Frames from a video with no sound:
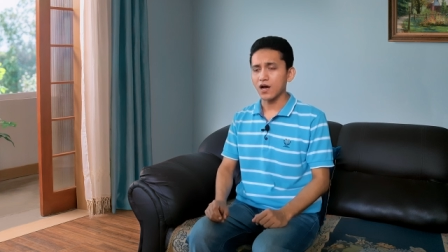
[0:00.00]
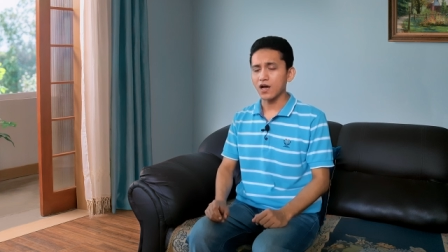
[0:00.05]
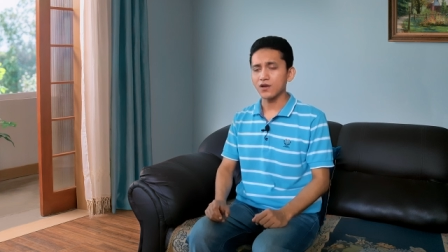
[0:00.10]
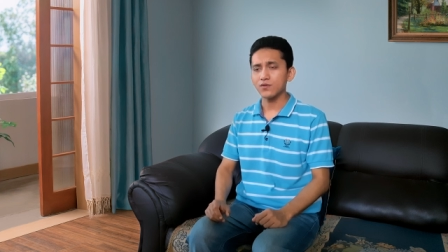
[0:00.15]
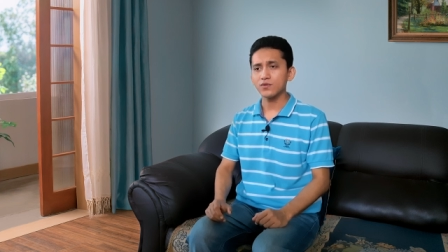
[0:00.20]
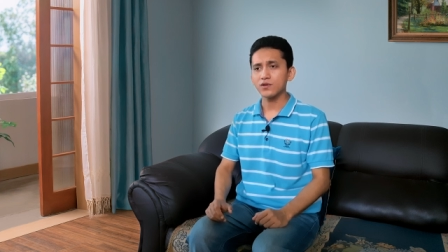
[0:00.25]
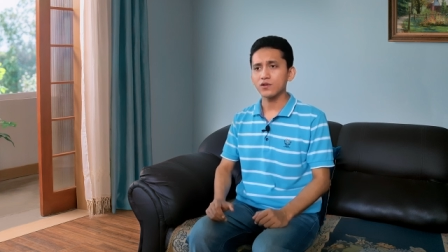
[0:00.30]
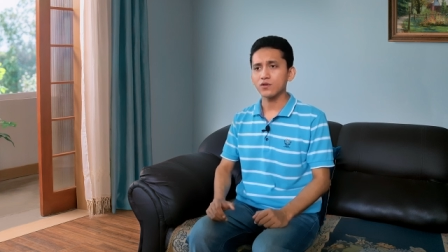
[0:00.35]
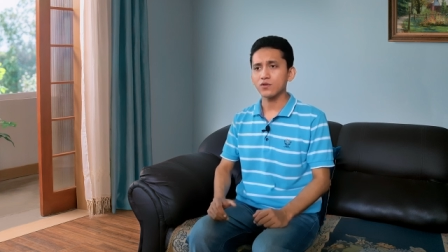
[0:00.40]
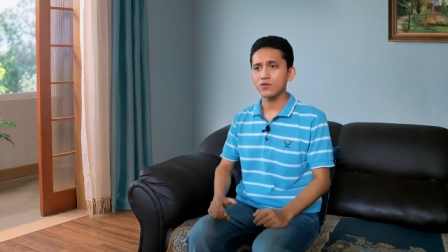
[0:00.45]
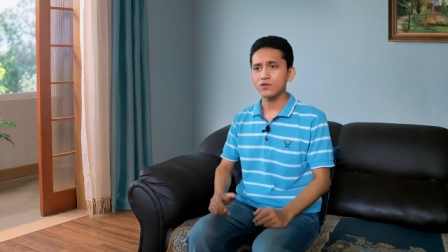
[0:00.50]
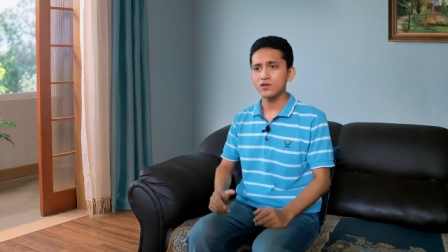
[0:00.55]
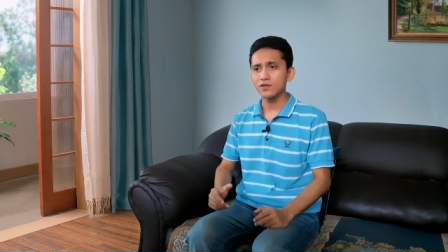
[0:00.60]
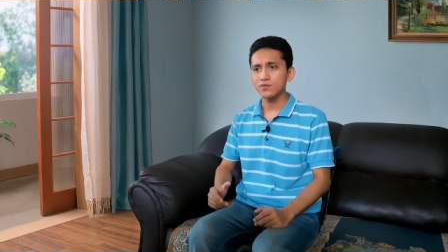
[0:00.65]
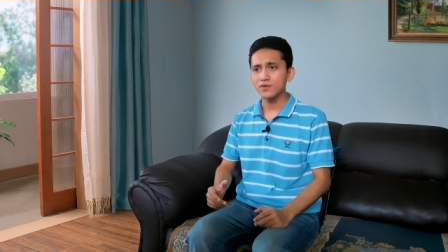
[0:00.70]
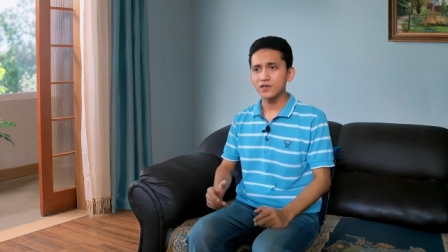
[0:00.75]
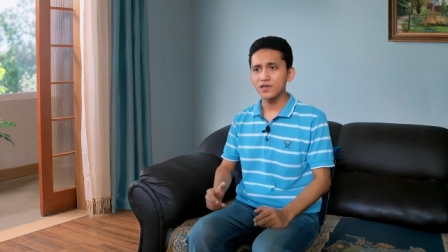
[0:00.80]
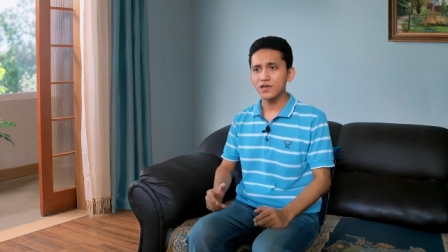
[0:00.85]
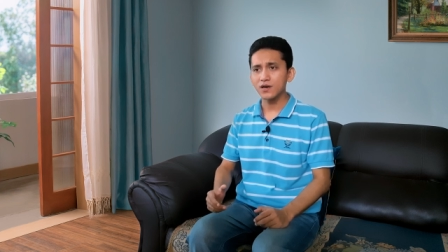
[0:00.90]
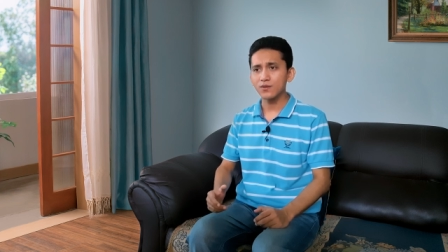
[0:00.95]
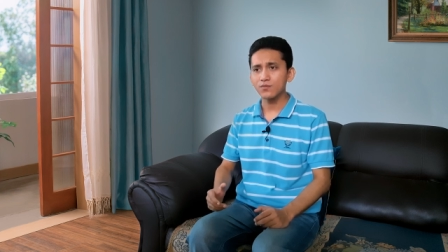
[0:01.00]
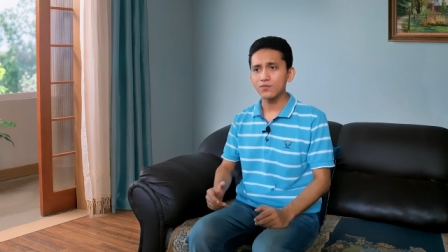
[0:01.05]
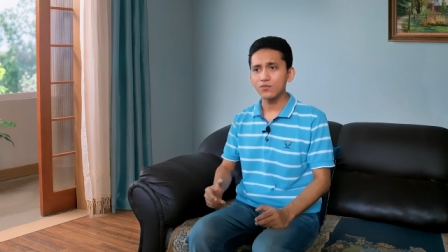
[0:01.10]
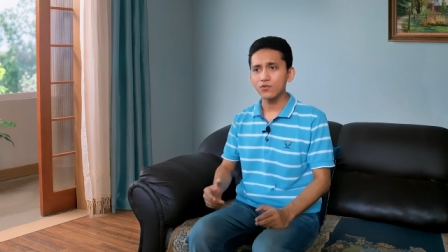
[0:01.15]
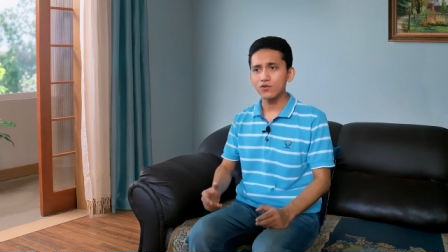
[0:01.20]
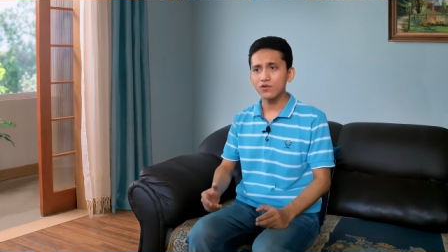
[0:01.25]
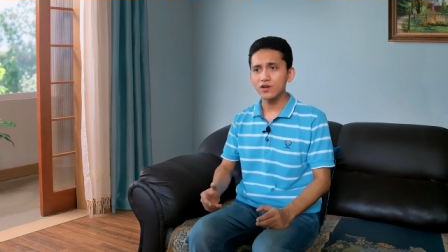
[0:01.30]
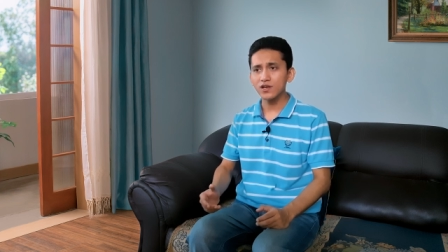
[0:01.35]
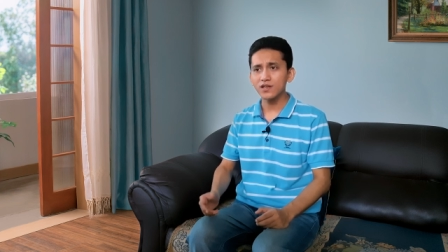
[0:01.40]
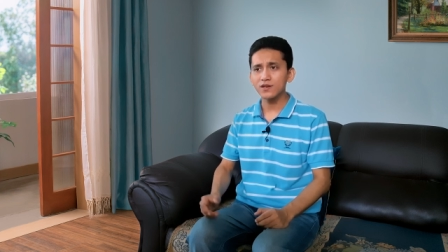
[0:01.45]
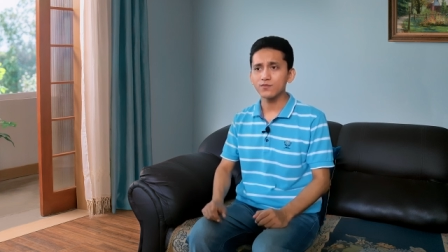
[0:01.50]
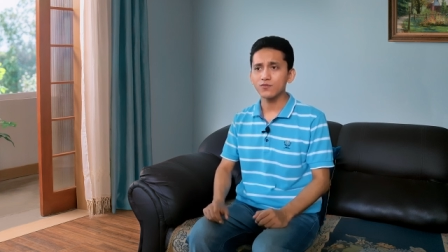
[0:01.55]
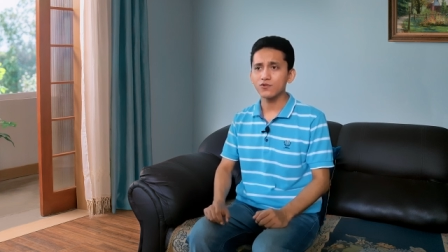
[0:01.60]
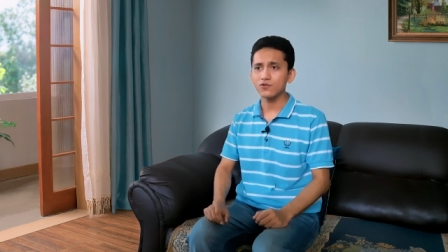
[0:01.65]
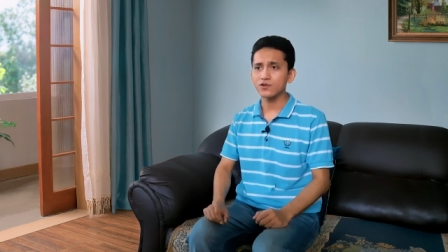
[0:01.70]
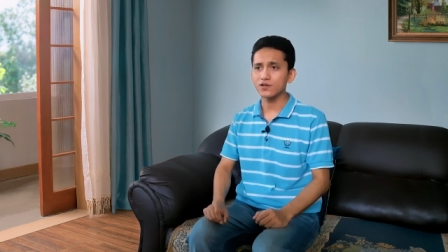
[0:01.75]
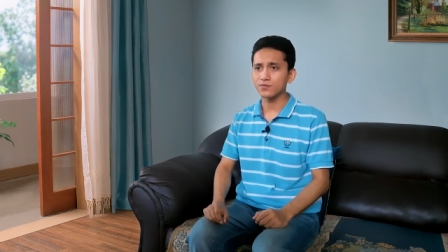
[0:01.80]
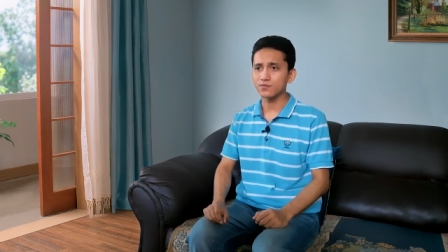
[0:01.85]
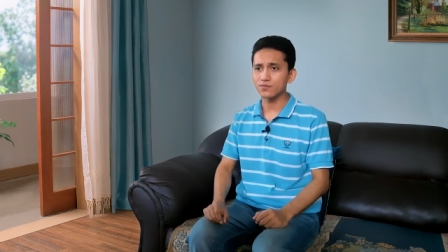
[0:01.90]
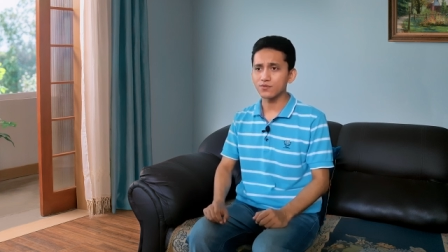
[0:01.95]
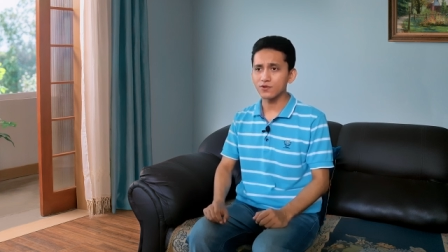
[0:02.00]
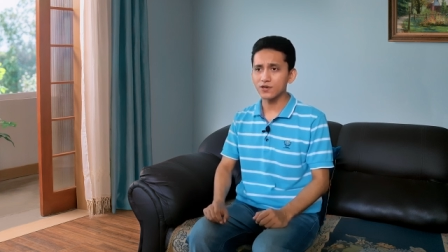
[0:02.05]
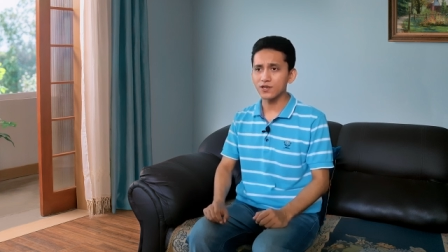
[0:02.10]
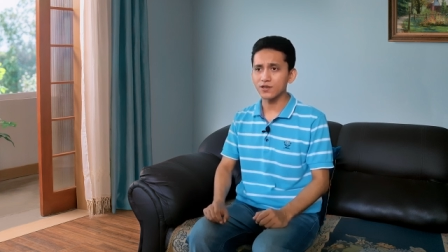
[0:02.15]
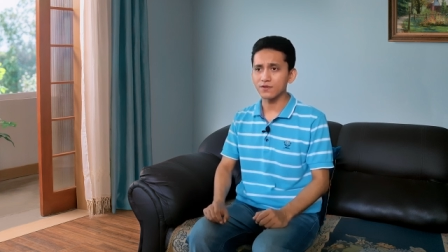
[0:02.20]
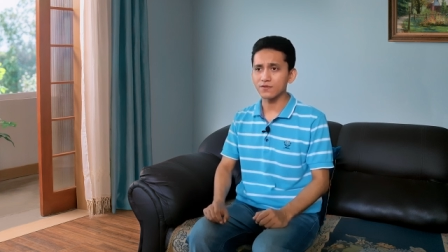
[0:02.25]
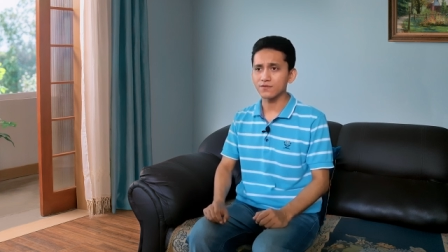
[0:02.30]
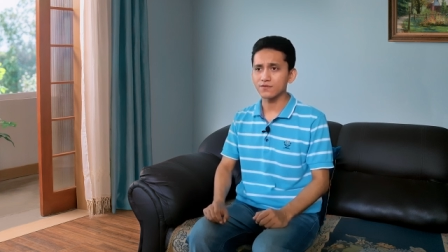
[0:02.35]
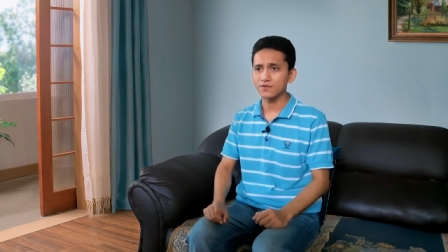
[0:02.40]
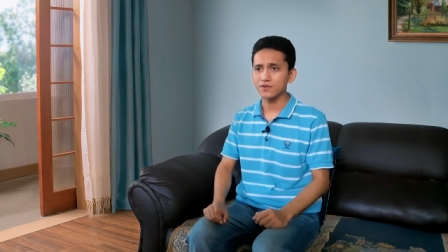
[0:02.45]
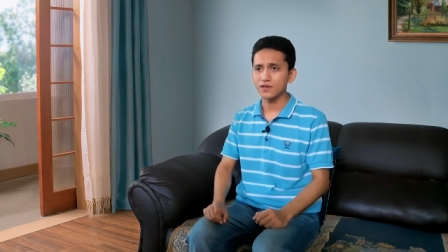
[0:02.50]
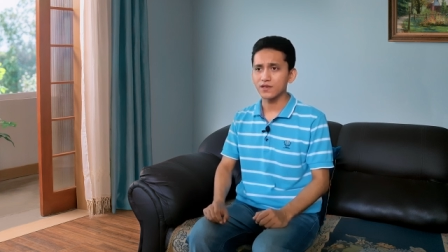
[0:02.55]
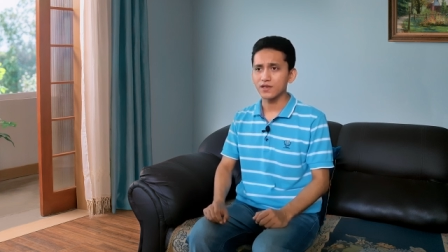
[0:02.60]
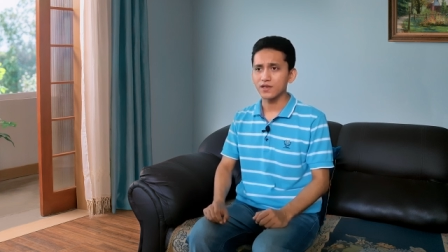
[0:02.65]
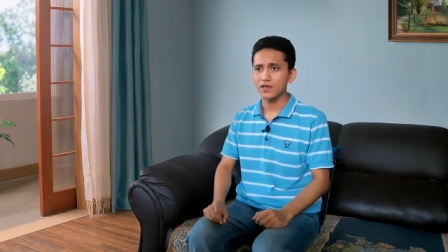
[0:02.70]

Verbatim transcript: I will only become more and more depraved,